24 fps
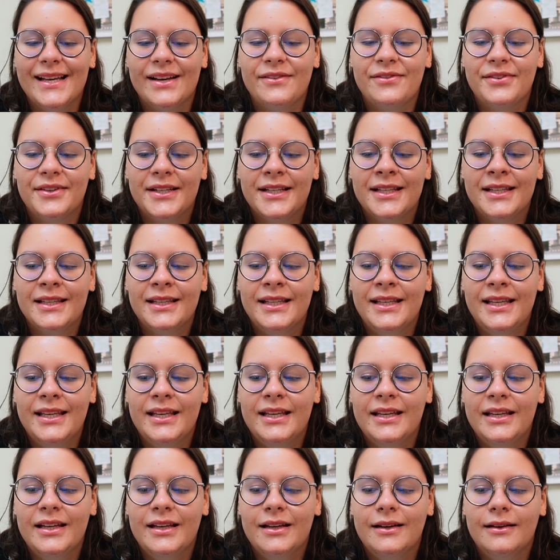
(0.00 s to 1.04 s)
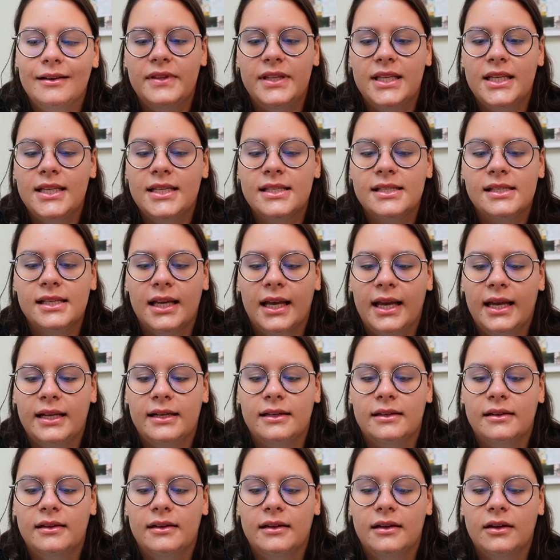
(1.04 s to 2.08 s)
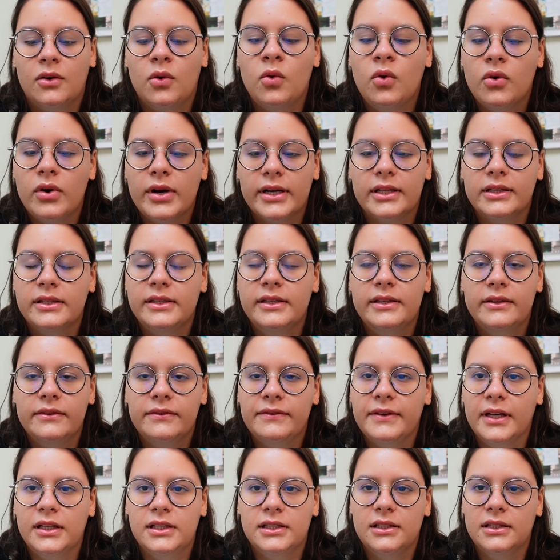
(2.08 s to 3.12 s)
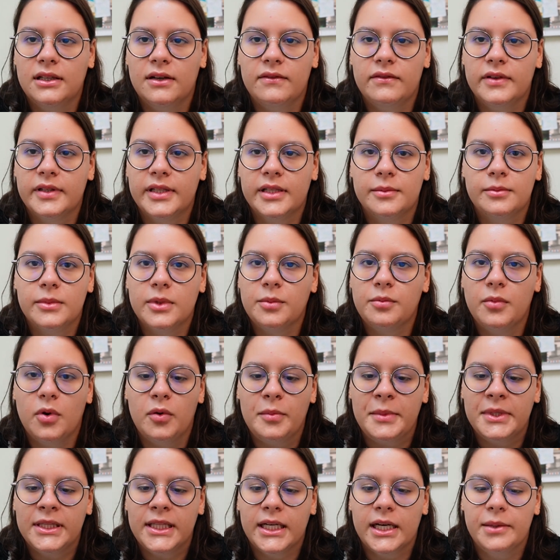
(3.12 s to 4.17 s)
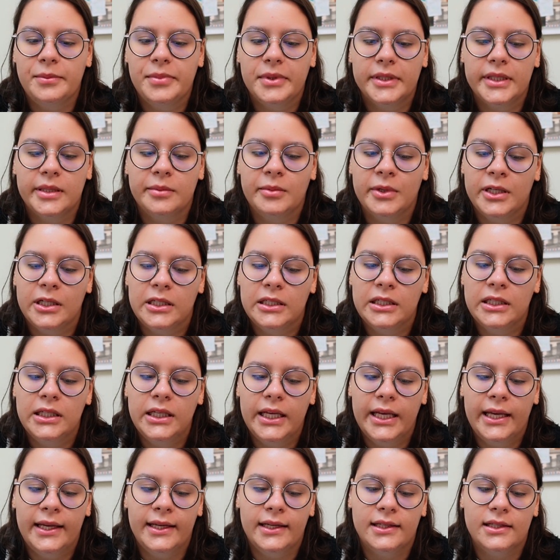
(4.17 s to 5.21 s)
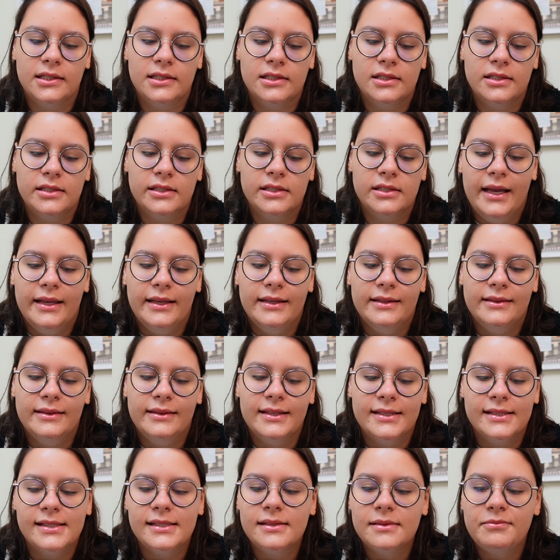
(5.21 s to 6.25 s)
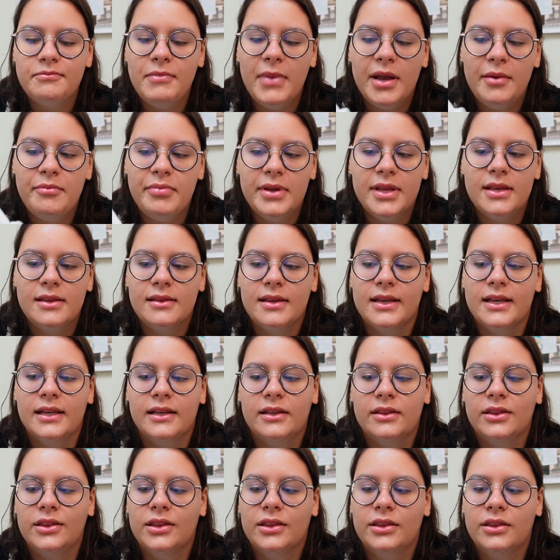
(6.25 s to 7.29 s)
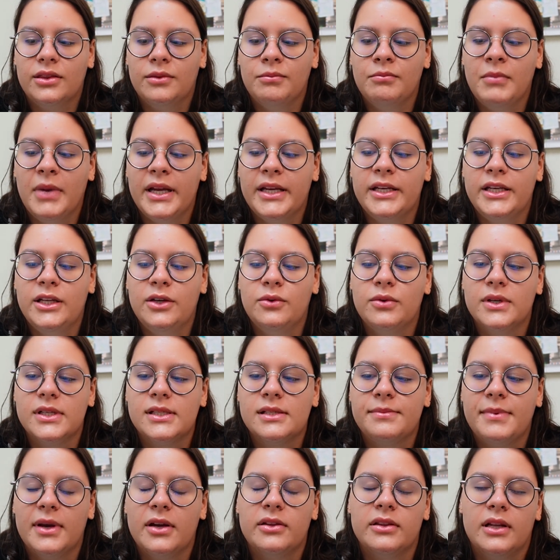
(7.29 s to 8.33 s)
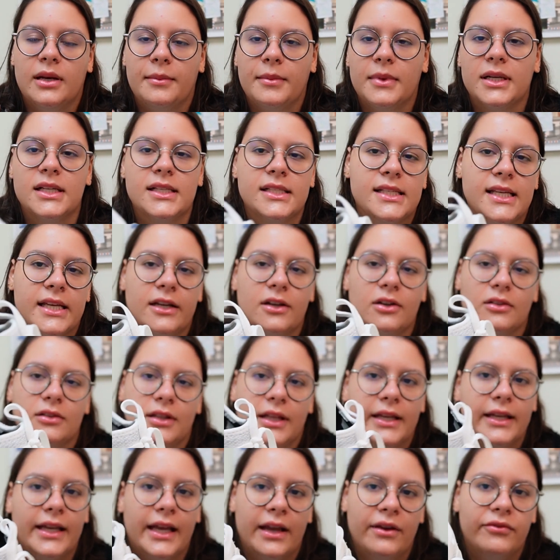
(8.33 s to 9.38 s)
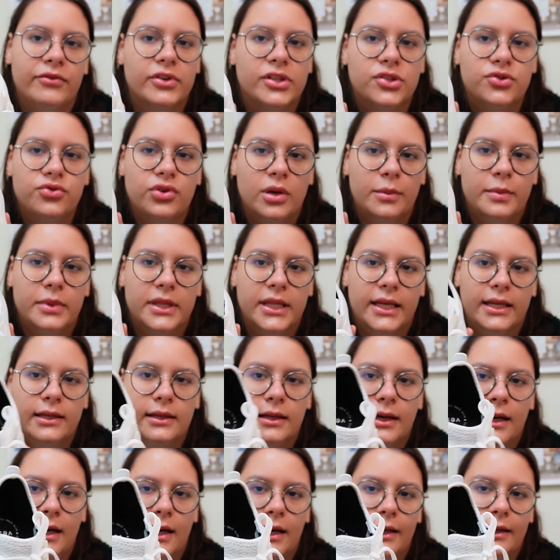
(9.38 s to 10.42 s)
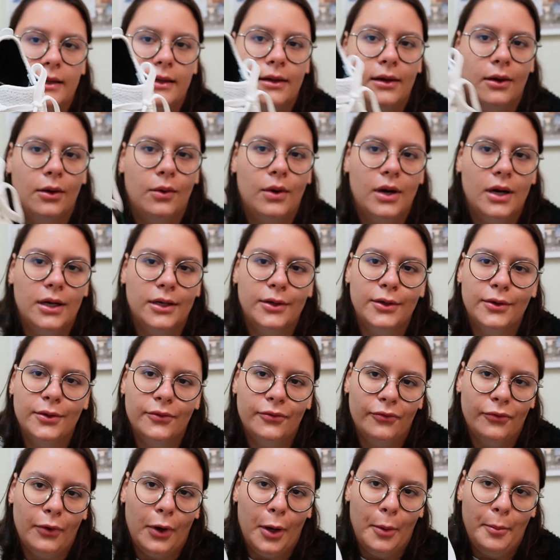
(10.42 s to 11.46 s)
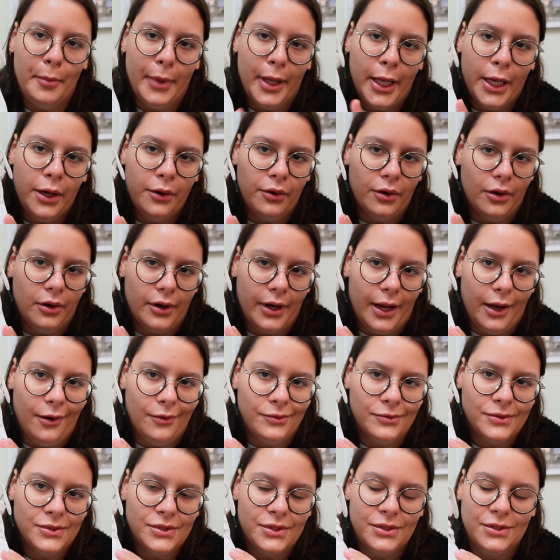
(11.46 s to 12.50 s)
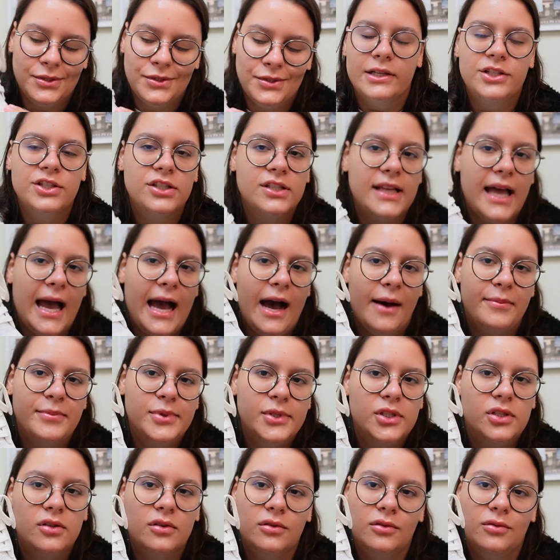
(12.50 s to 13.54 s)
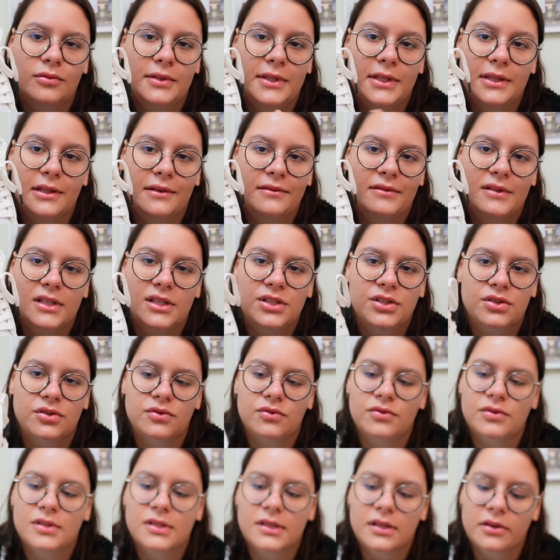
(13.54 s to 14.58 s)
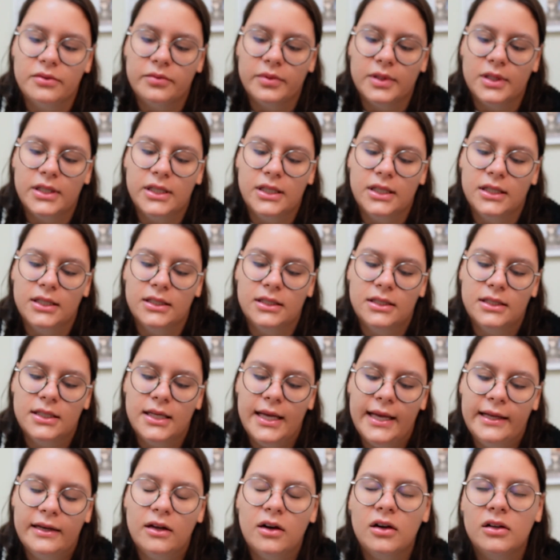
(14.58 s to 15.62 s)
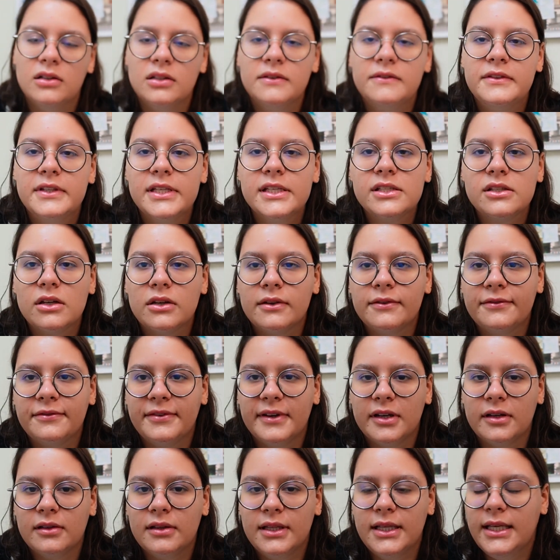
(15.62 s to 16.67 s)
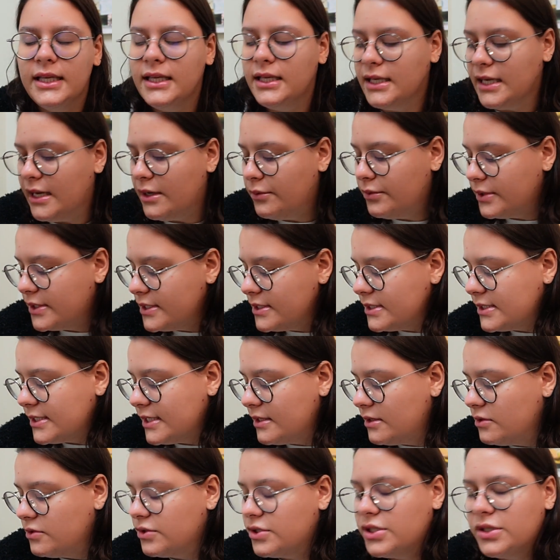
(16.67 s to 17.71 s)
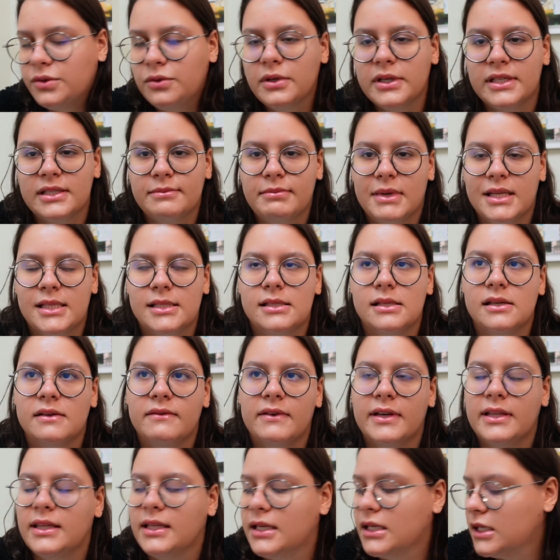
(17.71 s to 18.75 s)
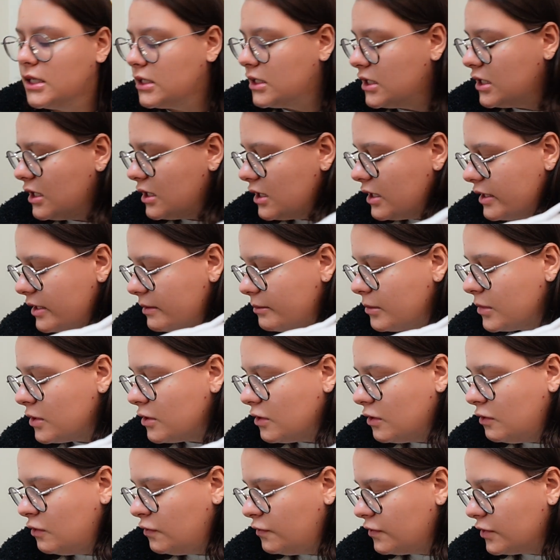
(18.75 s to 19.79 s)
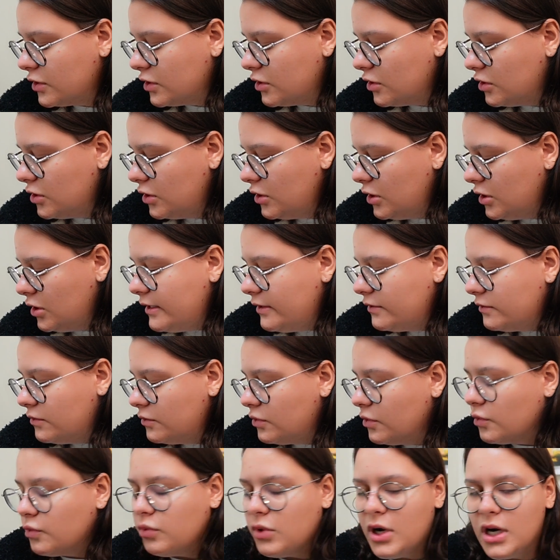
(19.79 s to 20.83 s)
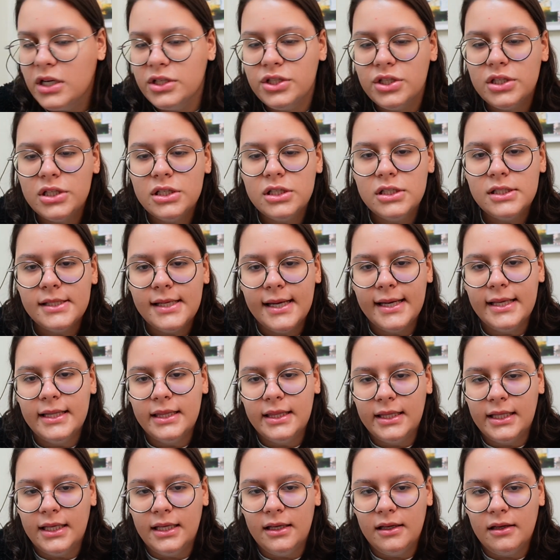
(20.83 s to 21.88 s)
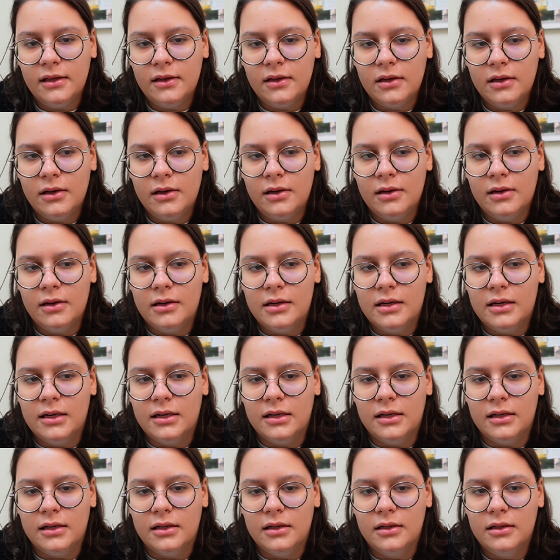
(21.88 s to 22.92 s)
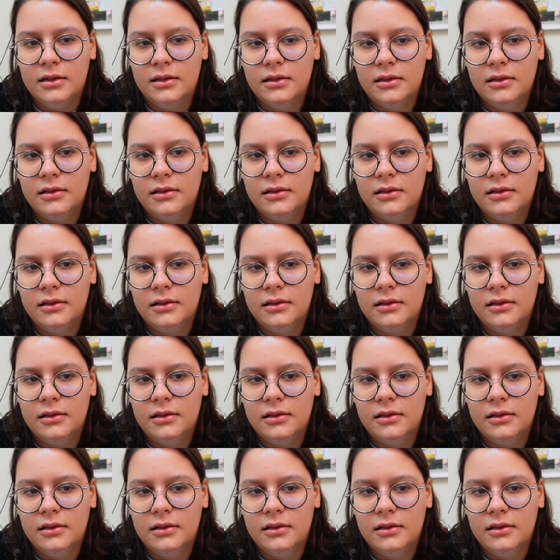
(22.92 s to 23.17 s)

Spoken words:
definitely these, and quickly fell in love with them the moment that I put them on. And this might be like my newest pair that I'm gonna take on like every trip that I go on from here on out. I just absolutely love these shoes. They're really good, and all of these are fairly, I wouldn't say they're too expensive. I think none of them are over, the Rogers I think are,